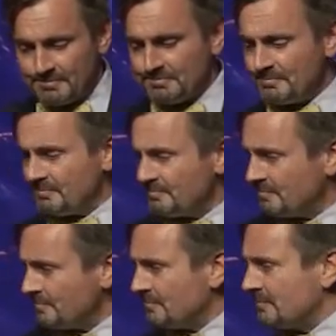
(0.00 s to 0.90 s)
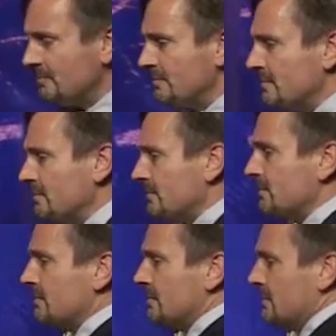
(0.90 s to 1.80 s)

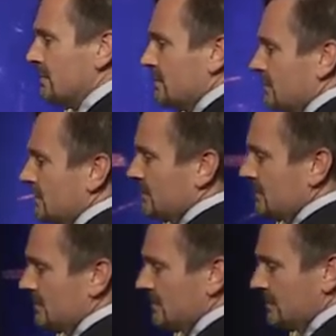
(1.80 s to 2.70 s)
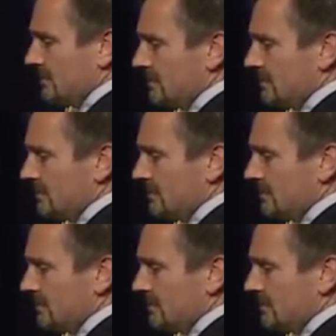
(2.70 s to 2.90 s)
[no speech]